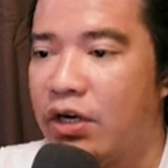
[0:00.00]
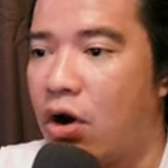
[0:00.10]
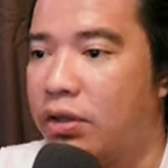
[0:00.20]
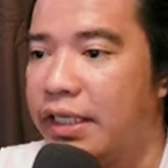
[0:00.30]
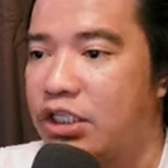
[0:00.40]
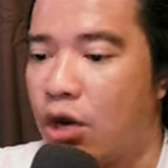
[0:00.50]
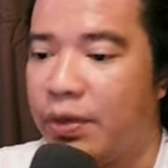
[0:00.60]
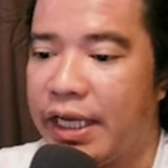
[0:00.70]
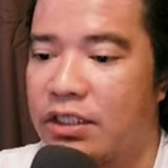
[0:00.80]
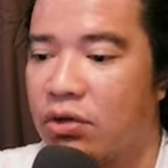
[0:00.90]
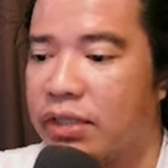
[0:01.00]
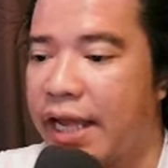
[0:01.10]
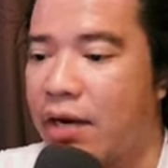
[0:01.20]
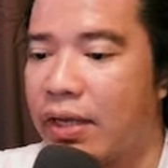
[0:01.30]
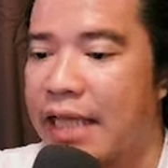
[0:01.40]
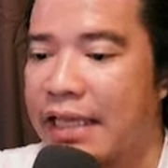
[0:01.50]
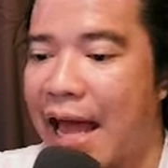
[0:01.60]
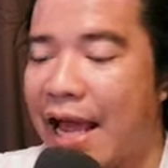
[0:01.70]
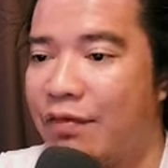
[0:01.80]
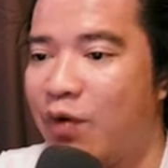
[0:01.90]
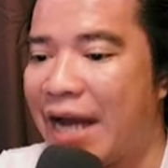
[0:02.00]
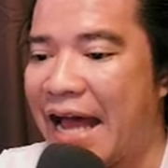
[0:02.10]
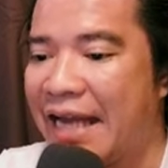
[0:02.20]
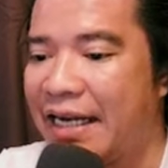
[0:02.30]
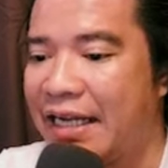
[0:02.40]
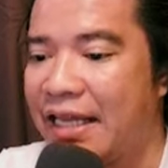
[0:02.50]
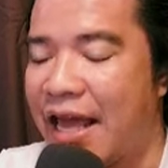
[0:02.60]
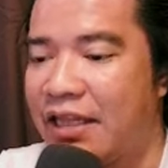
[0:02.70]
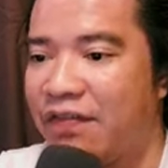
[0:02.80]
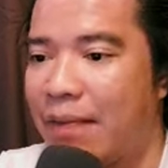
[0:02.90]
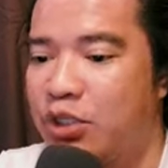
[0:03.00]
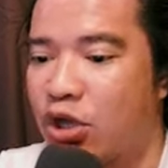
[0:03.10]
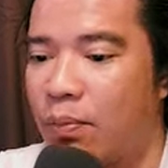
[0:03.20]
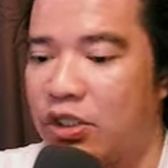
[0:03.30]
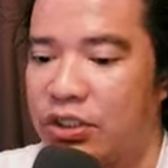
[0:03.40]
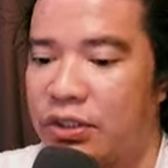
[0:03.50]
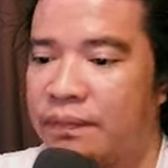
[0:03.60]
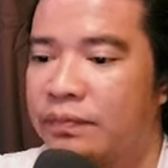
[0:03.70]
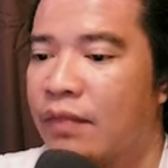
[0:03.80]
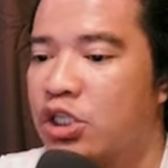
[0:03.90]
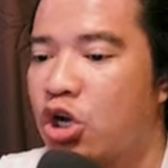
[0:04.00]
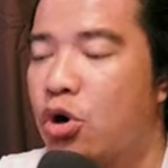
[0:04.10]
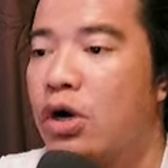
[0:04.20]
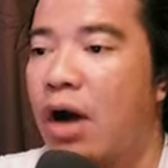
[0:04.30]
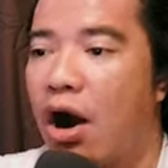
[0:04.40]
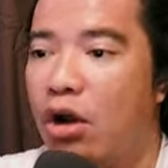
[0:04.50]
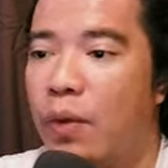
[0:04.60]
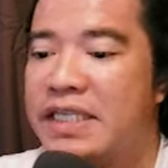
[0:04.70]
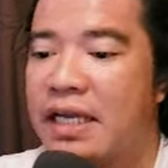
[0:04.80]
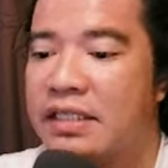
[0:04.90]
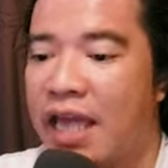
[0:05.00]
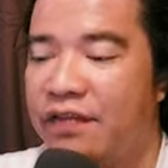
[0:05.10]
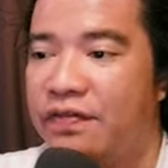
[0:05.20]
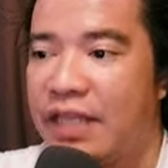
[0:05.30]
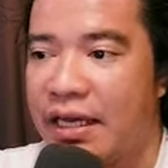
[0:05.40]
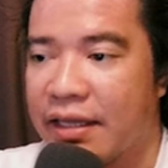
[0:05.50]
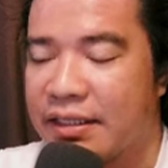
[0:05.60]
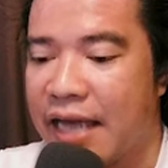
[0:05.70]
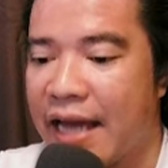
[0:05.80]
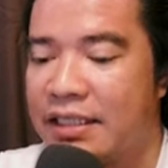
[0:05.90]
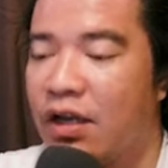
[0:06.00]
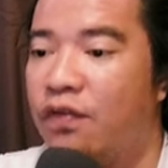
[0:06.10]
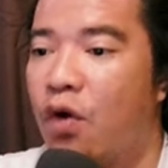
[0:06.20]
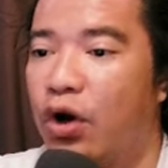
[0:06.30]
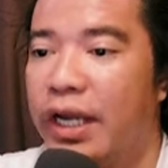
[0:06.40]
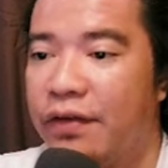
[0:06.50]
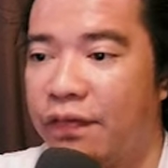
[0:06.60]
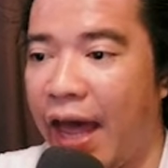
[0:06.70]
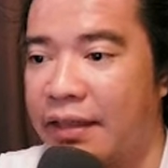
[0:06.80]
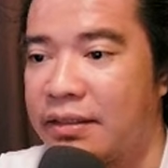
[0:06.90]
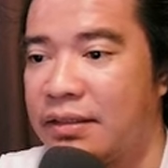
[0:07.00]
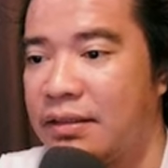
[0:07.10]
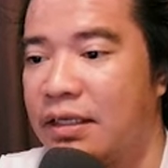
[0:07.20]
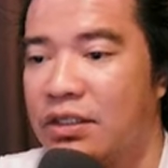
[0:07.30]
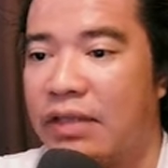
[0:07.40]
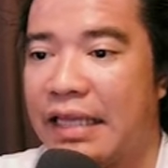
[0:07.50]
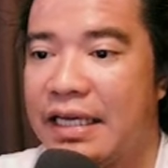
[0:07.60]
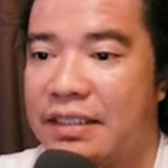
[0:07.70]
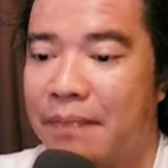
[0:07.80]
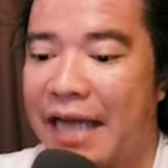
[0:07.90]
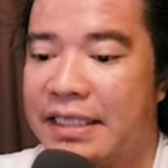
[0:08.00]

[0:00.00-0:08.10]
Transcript: on the summoning so take a look at that i have 185 summons so always save tickets guys for events so that is my